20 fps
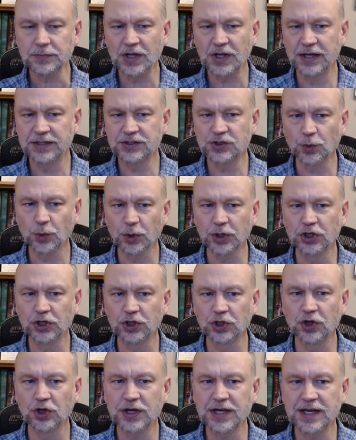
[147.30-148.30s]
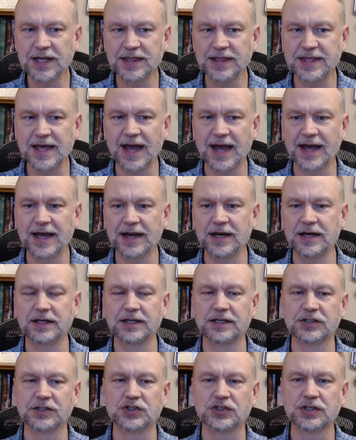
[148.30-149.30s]
And so we're going to look at that.
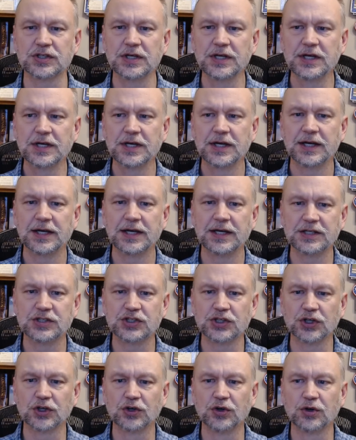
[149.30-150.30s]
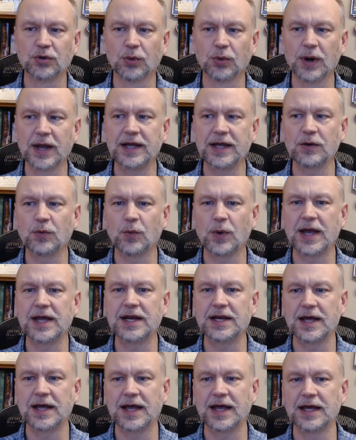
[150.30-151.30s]
It's a great way
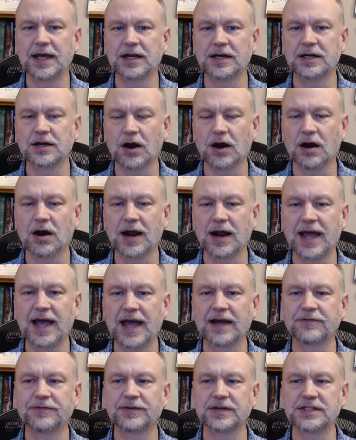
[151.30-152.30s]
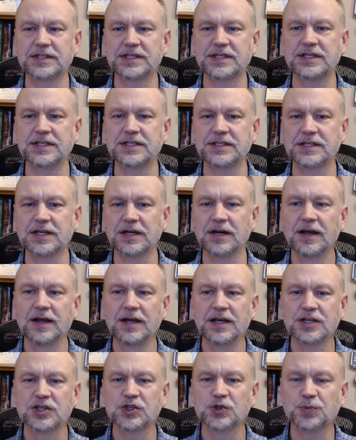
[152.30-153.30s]
to end our Advent season,
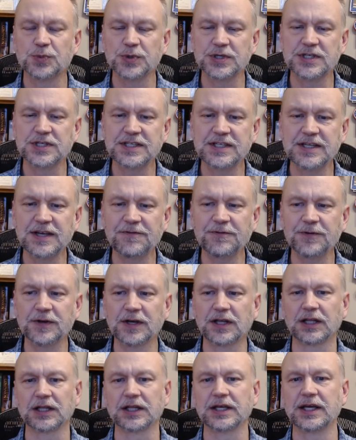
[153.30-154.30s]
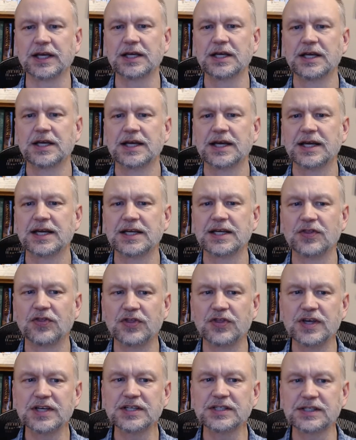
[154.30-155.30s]
specifically in
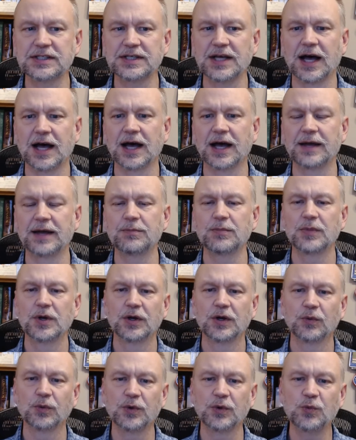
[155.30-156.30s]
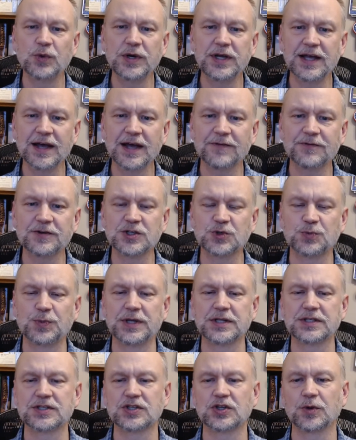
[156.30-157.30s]
this time when we have to
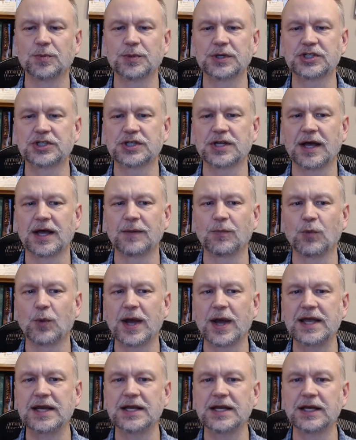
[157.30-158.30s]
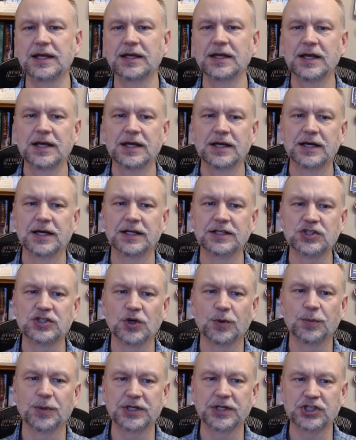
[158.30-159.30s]
spend so much time waiting and
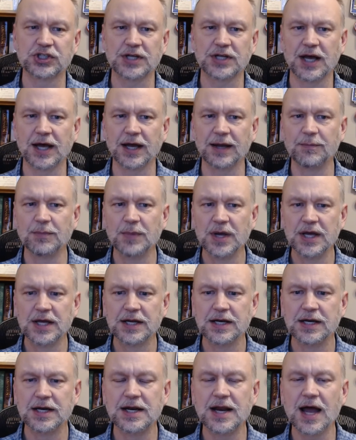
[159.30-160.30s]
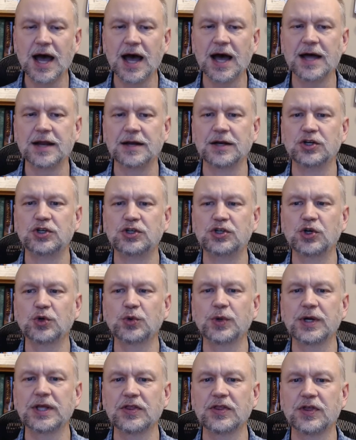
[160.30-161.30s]
so much time not
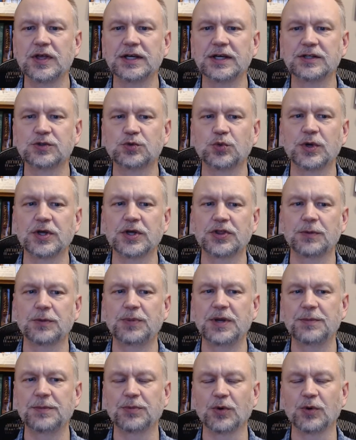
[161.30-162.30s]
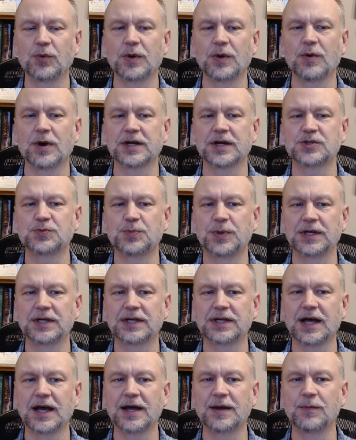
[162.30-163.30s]
doing things with the people we want to spend
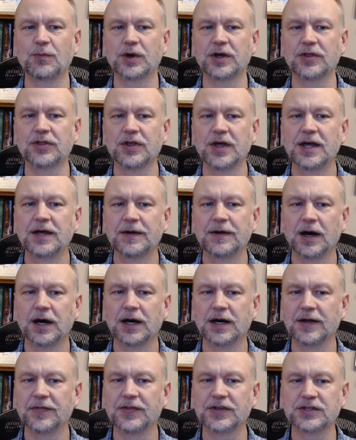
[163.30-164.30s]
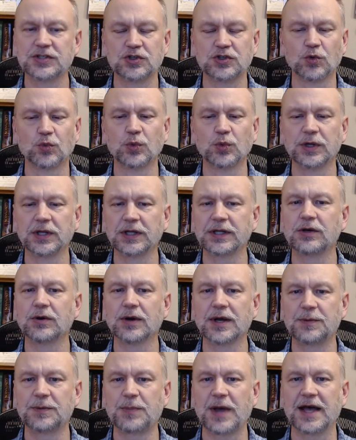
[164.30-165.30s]
time with. This is a really
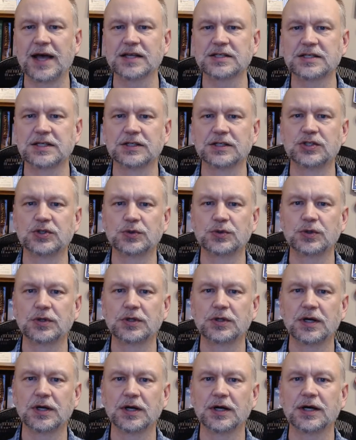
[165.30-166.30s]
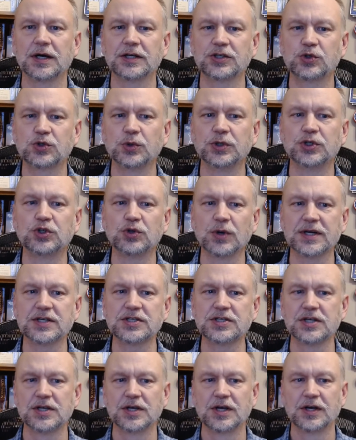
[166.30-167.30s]
great passage to
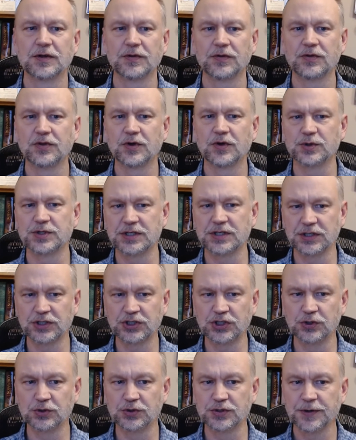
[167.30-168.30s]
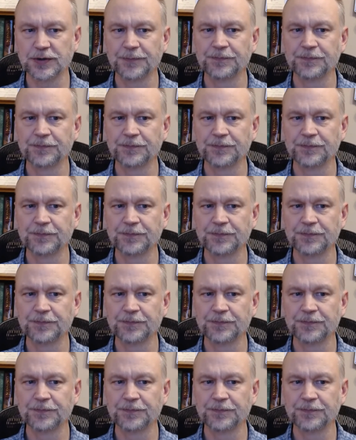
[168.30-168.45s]
address those issues.